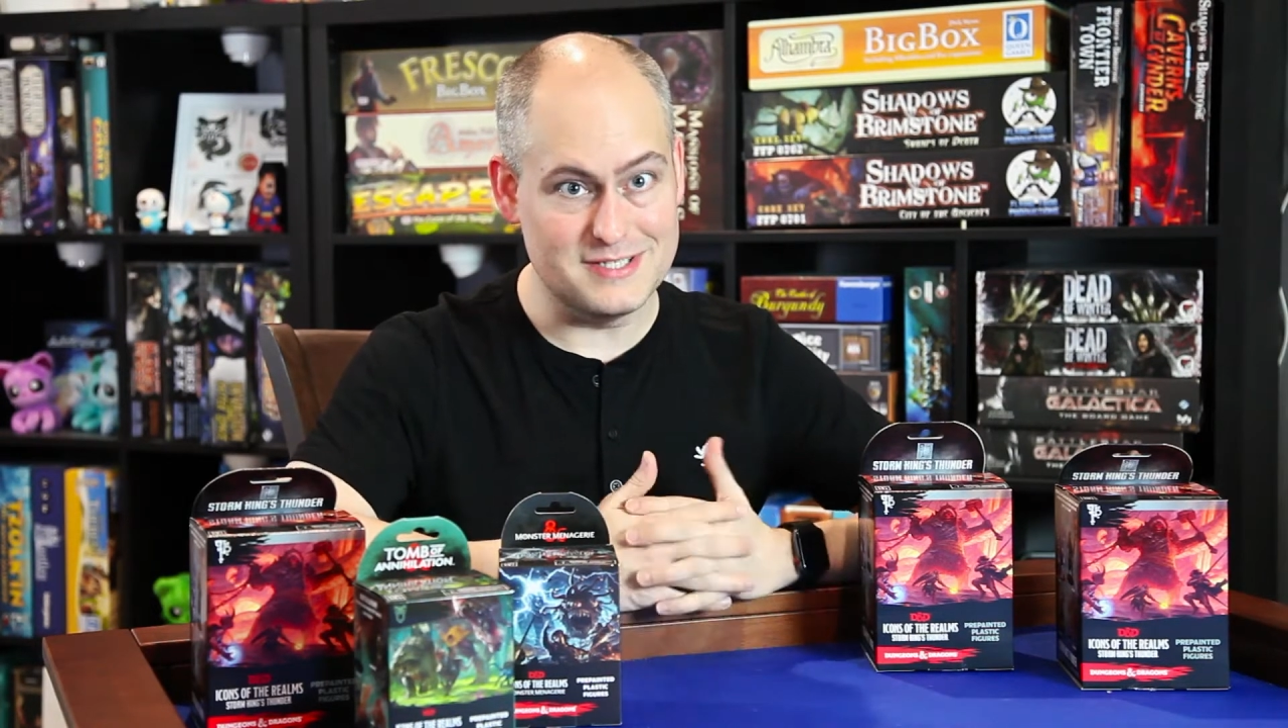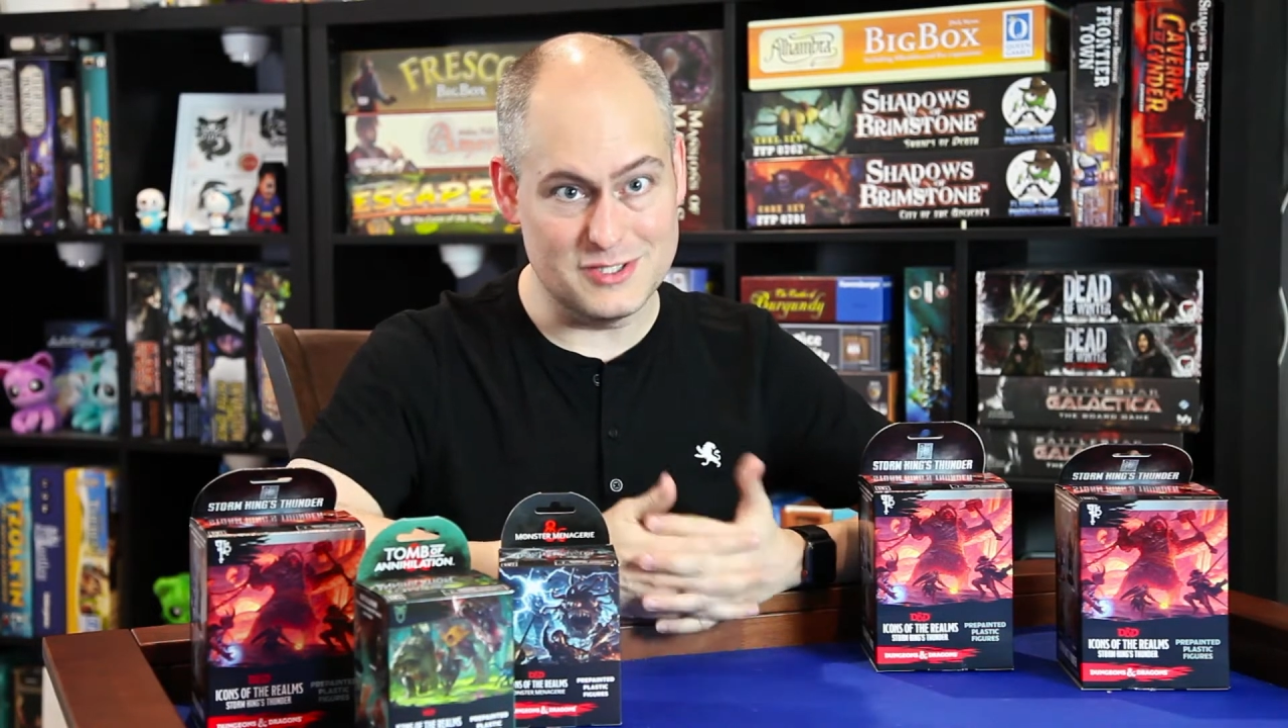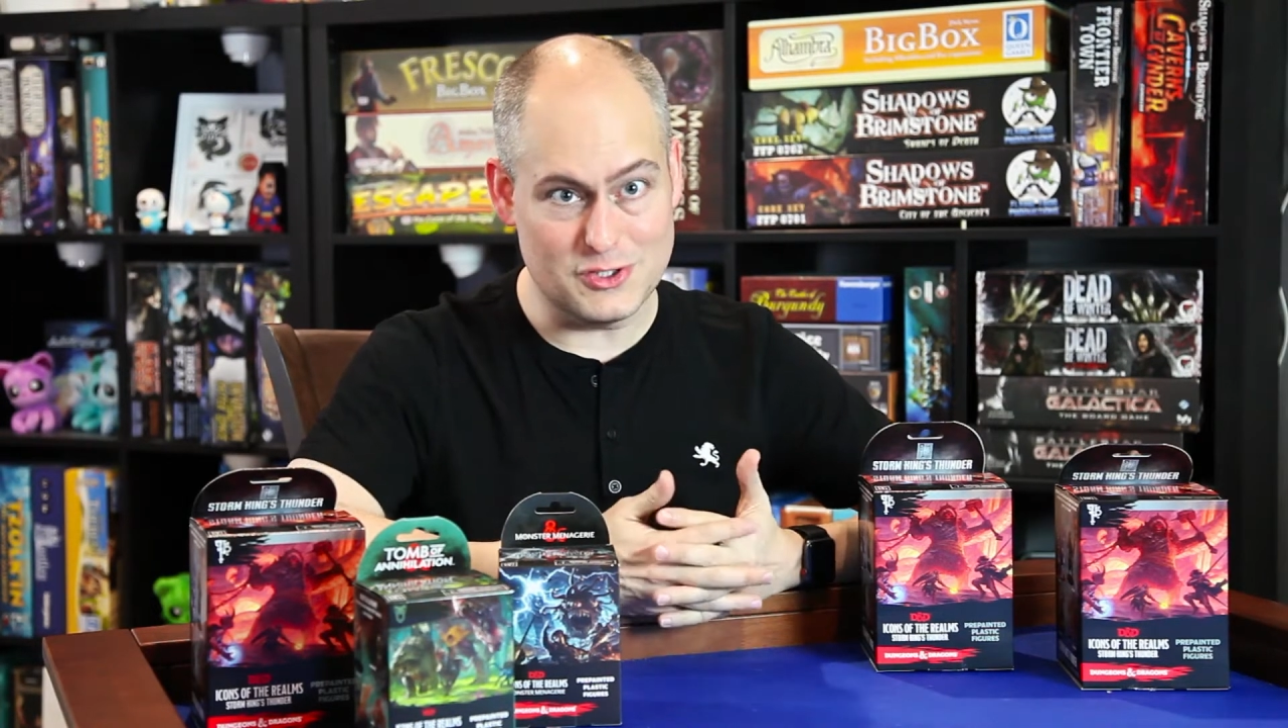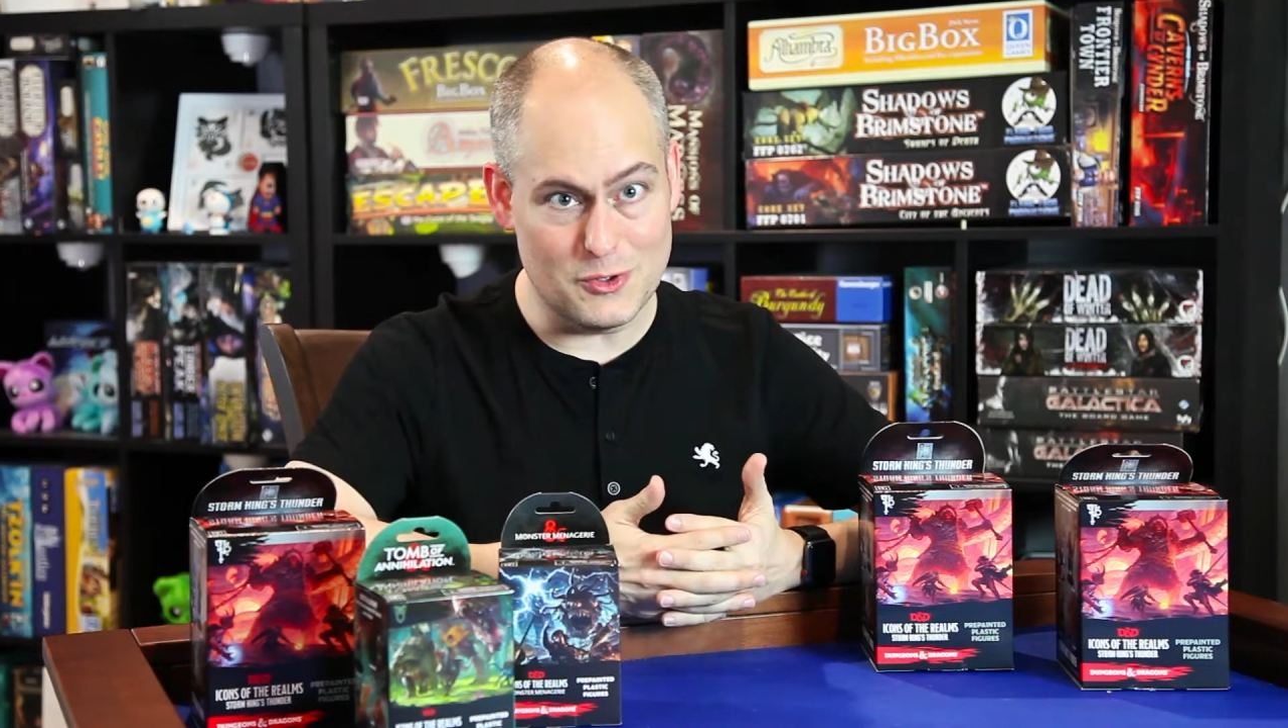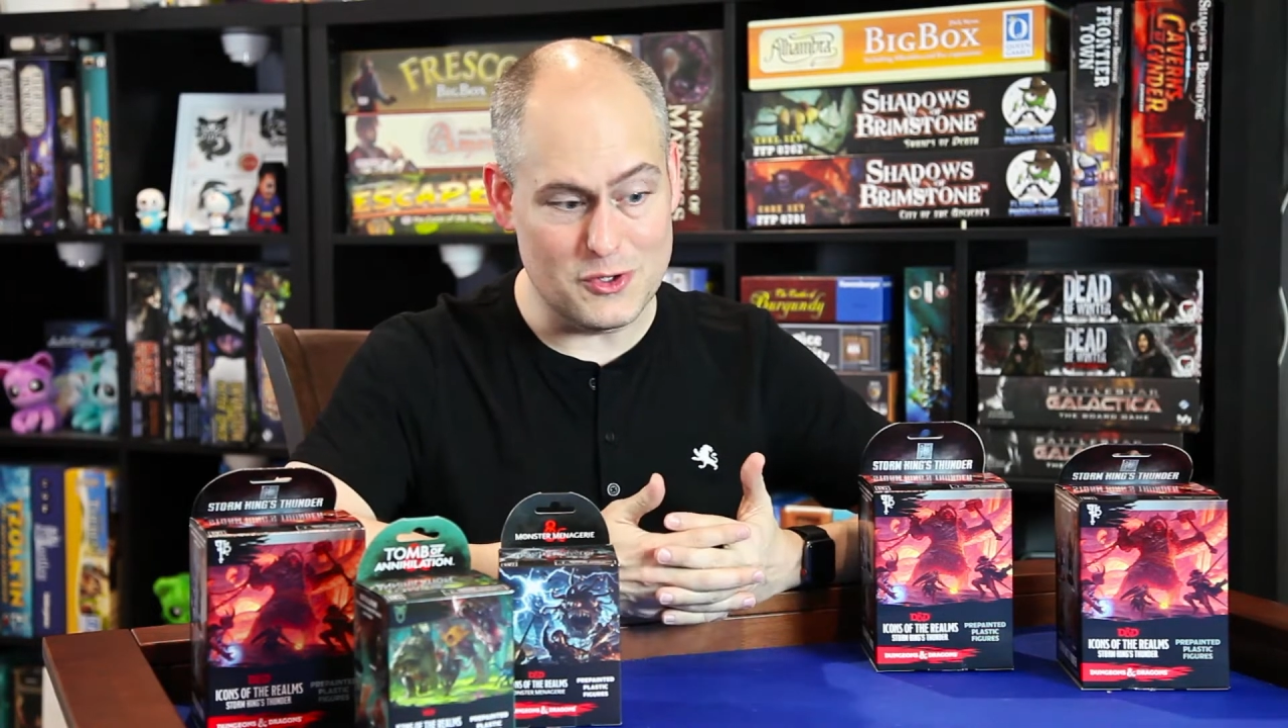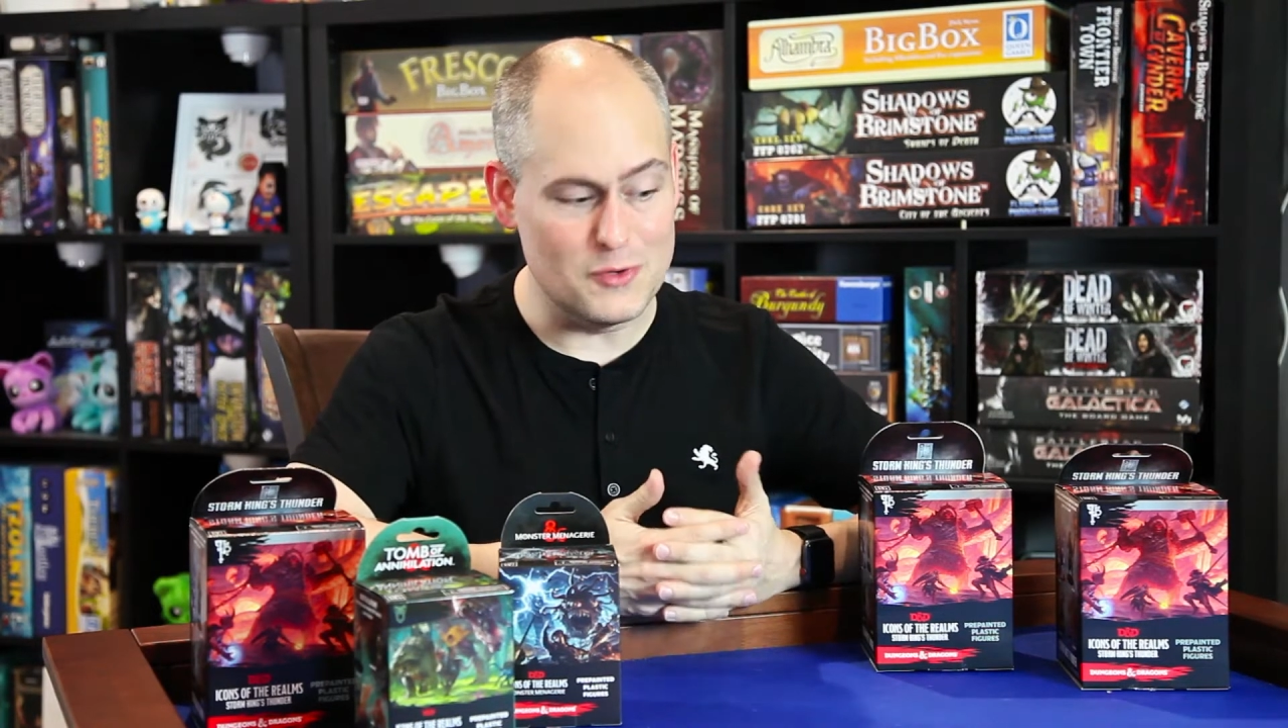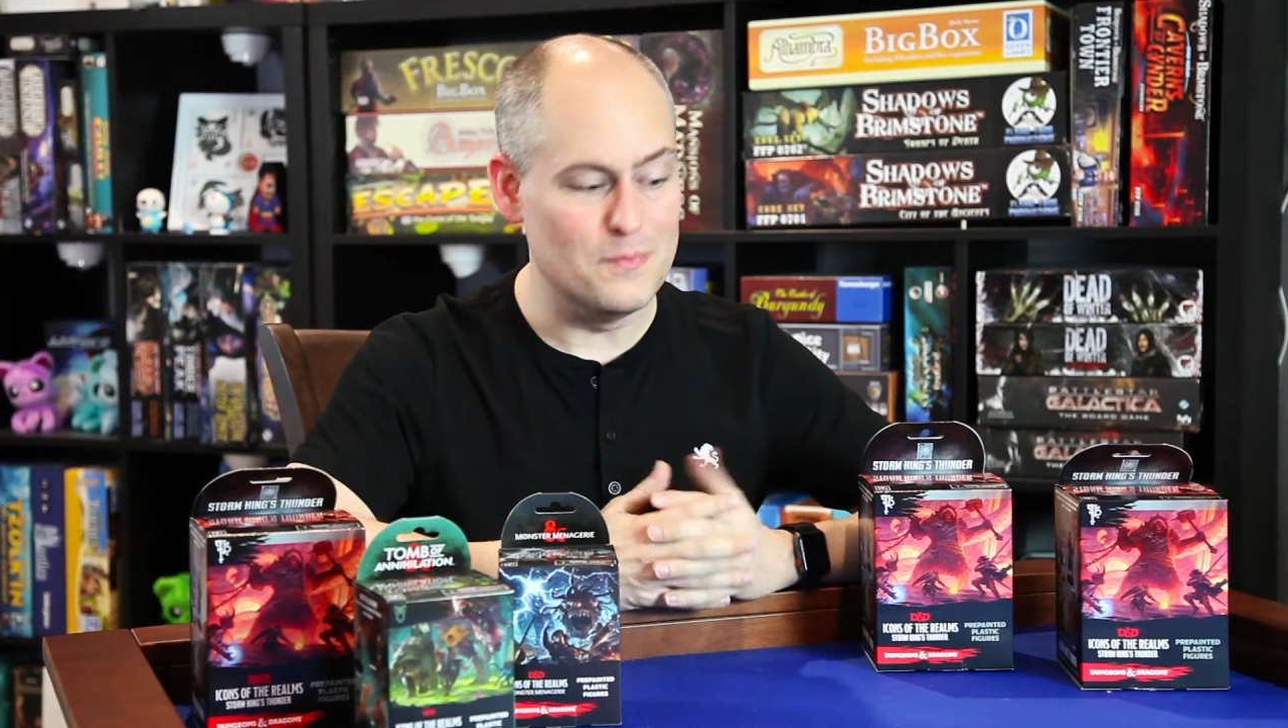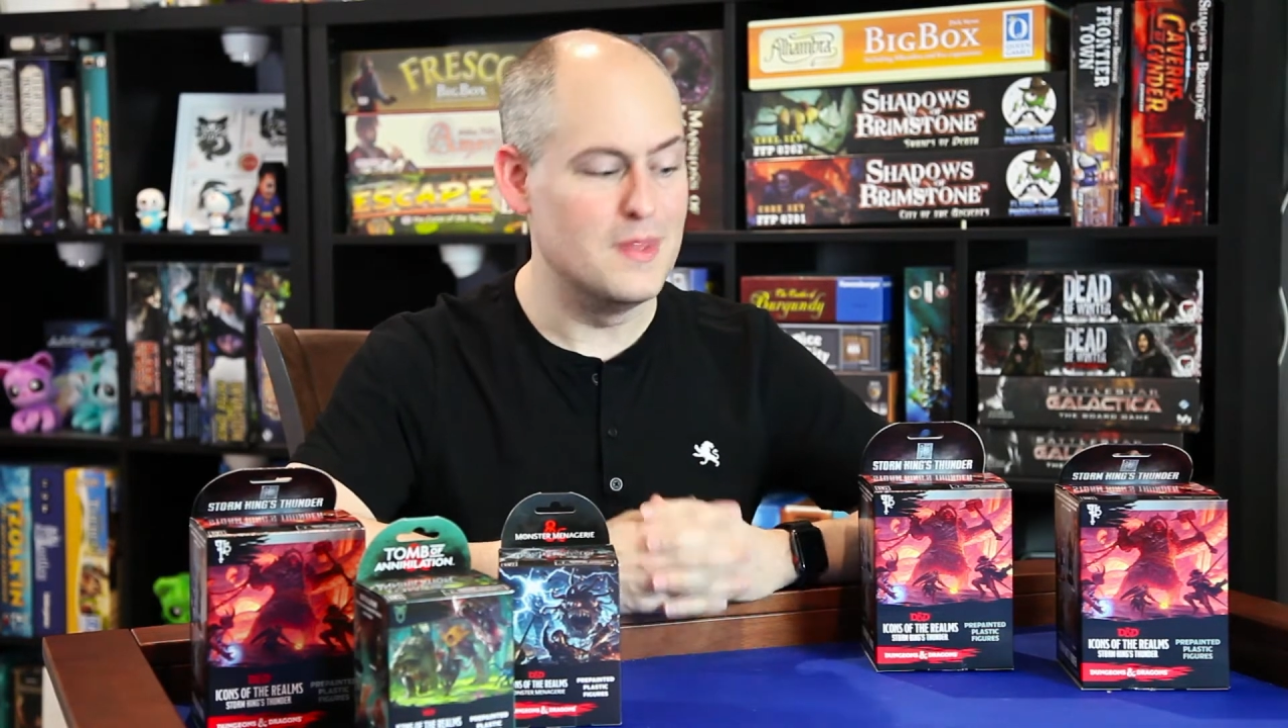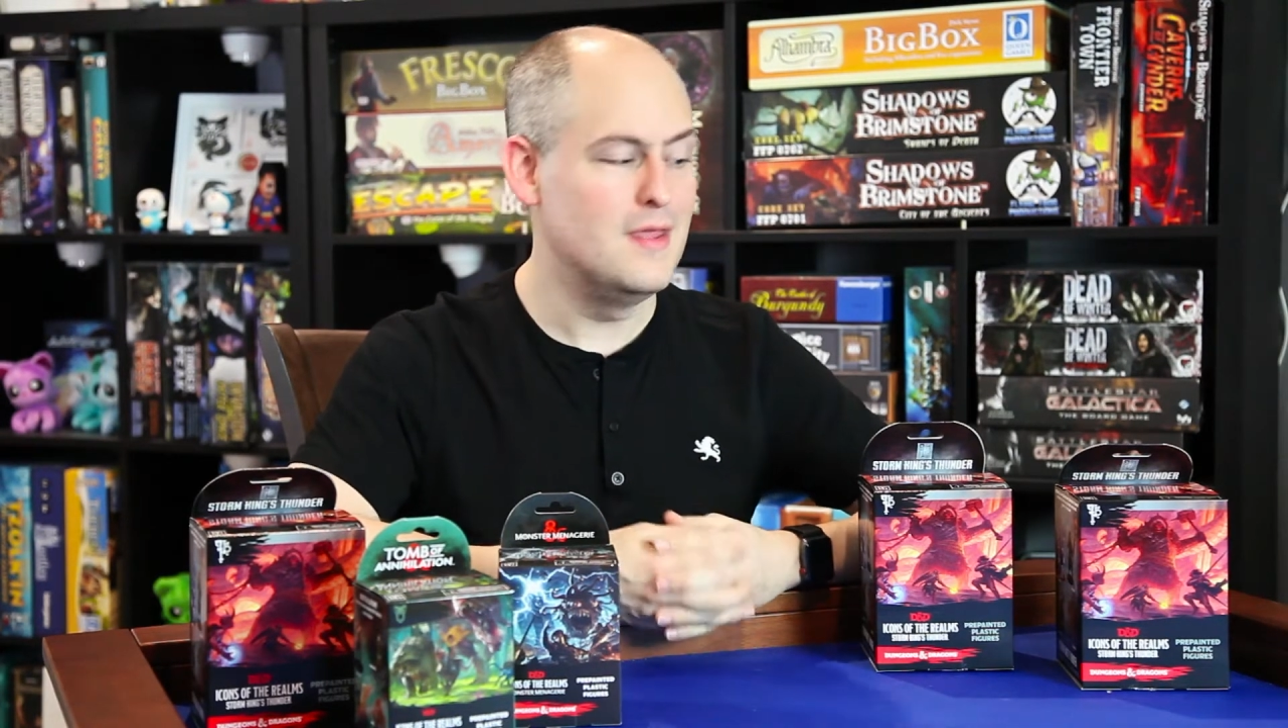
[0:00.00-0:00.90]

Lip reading: to show you.